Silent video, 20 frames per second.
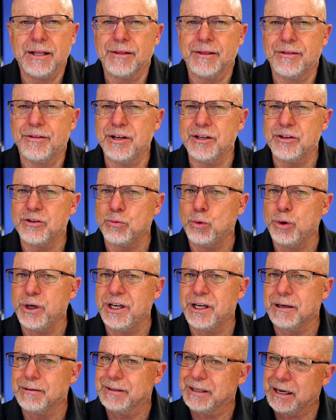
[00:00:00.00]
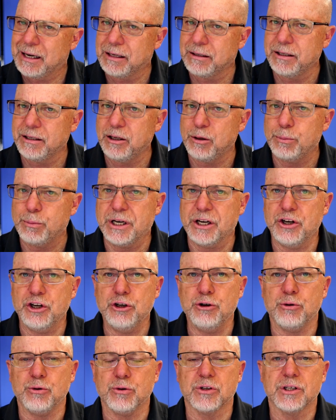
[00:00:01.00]
This week, a little bit of
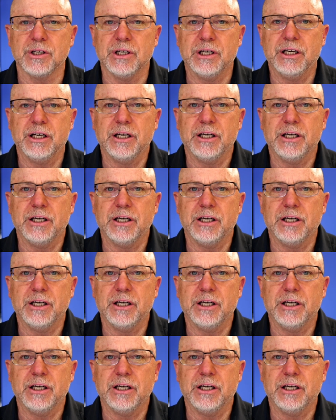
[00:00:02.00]
news.